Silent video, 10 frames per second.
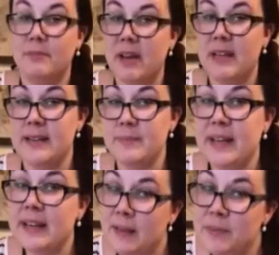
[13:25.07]
I didn't
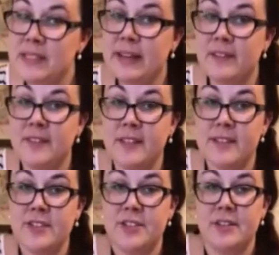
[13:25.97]
pick it up as carefully as
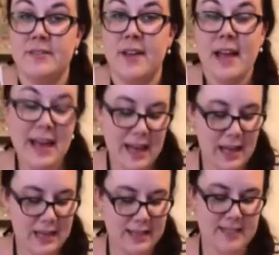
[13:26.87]
I should have,
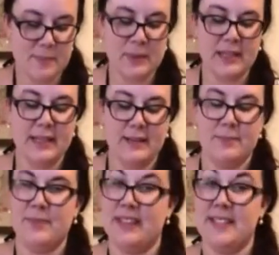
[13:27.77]
and it
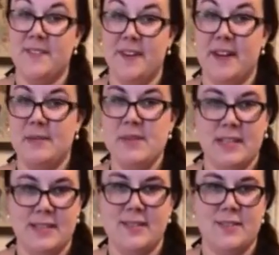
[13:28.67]
split, but that's fine
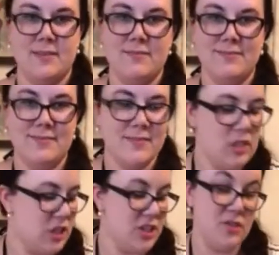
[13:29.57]
because
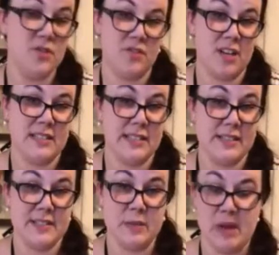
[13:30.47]
you can use frosting
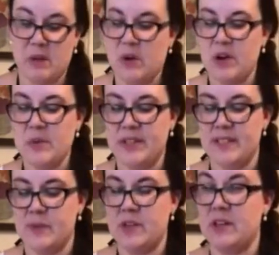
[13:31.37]
as cement. We're gonna put
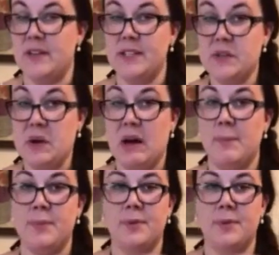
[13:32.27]
this one on the top.